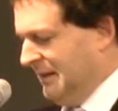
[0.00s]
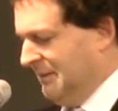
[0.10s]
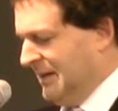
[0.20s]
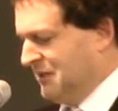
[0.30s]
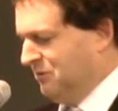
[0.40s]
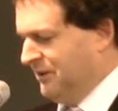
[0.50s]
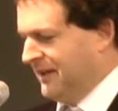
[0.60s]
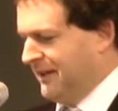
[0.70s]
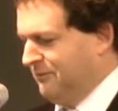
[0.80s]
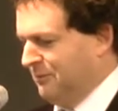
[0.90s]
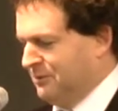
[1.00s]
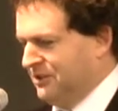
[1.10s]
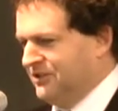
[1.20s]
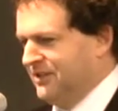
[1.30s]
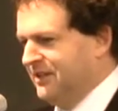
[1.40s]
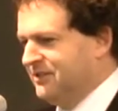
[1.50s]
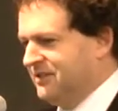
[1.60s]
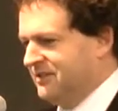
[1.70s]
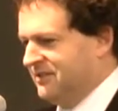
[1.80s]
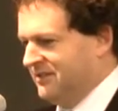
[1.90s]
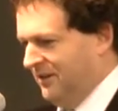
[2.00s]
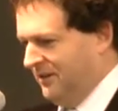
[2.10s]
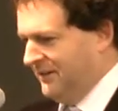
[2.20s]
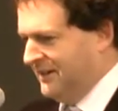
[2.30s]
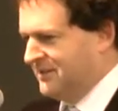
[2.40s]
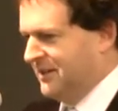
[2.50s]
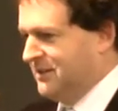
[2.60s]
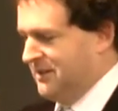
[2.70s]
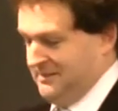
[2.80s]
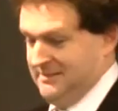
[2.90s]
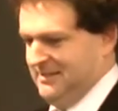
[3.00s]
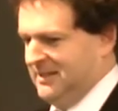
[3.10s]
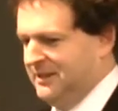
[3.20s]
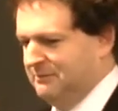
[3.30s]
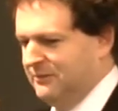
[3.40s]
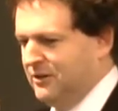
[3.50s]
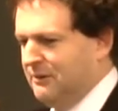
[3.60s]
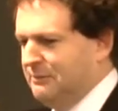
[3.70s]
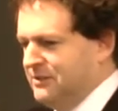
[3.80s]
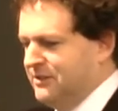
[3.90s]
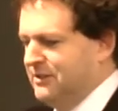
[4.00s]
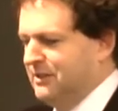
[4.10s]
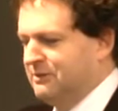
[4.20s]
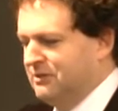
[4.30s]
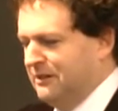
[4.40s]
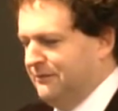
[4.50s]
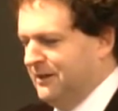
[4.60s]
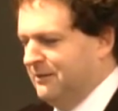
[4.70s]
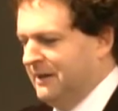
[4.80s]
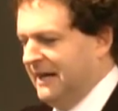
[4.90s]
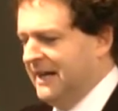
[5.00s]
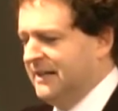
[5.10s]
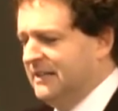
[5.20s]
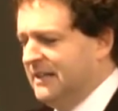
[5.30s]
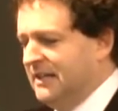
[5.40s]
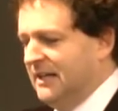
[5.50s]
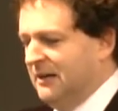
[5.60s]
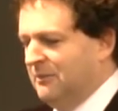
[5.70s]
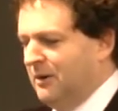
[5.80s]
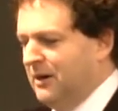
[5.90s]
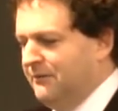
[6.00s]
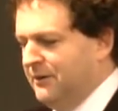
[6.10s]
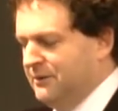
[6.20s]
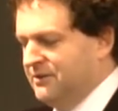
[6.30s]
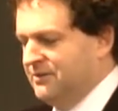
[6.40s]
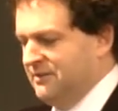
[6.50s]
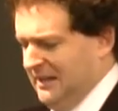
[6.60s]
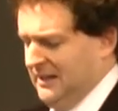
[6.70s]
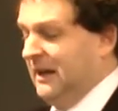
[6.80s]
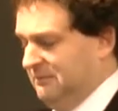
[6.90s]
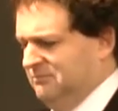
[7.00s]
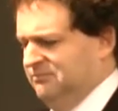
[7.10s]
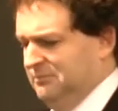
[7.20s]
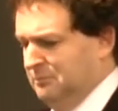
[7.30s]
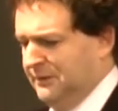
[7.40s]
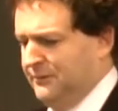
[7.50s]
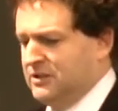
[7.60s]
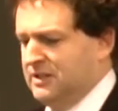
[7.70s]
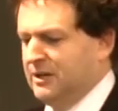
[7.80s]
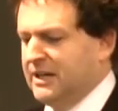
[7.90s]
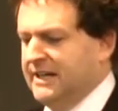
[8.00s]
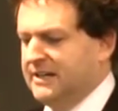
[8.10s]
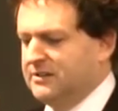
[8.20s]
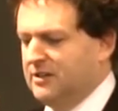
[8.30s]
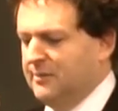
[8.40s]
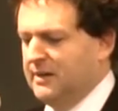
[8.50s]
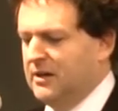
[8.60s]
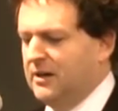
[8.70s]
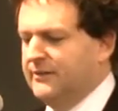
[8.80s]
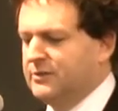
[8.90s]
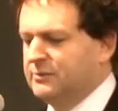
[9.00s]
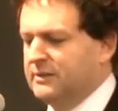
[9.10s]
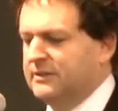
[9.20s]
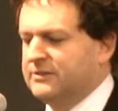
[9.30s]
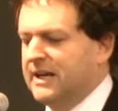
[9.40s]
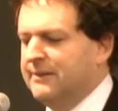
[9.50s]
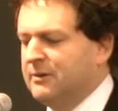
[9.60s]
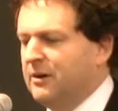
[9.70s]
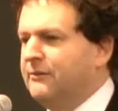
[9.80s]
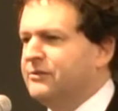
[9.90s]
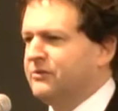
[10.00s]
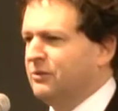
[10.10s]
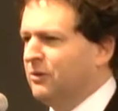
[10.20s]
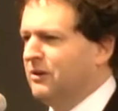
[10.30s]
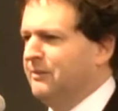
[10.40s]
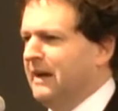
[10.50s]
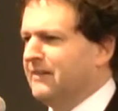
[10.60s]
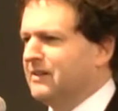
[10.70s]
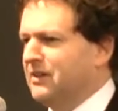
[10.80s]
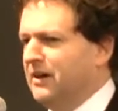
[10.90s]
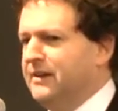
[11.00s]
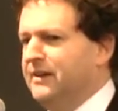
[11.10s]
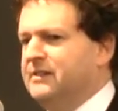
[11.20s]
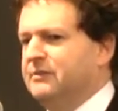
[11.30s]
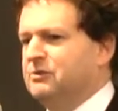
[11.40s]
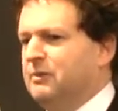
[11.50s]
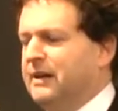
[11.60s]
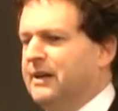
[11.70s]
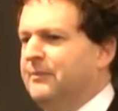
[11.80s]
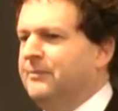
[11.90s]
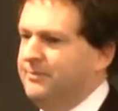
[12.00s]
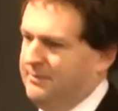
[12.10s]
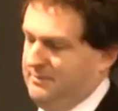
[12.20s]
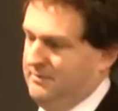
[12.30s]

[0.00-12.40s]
people ask what the government position is on these things, and I don't think we've got a position, though we're trying to figure one out. My view is, the first time I countertopped my hives was when I was an apiary officer in Auckland back in the nineties. There was one um,